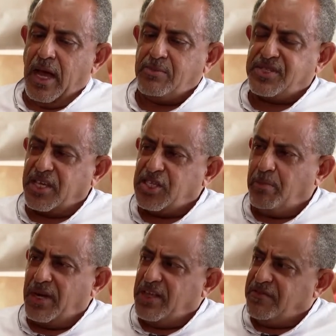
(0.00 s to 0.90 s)
I'm such a
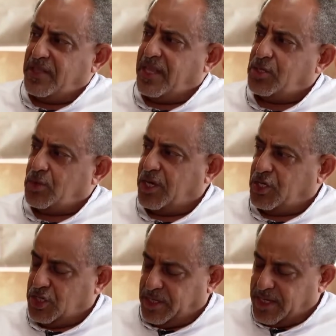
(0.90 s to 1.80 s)
believer in
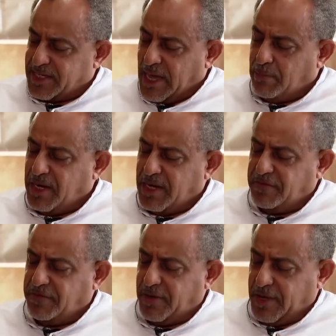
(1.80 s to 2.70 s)
education that I
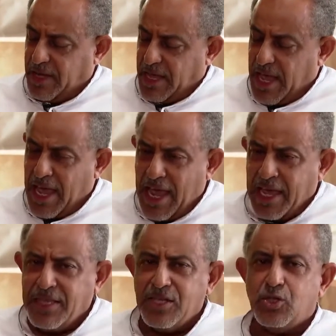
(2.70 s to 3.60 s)
believe
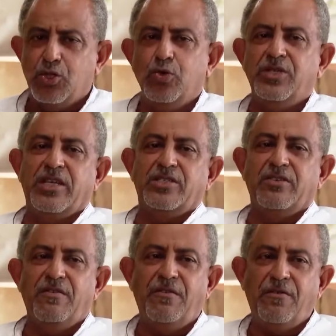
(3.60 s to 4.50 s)
any student
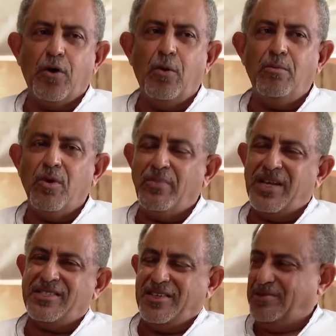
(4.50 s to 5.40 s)
from
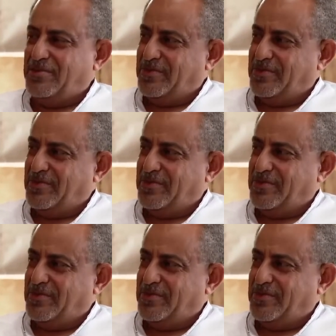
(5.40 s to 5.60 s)
Mombasa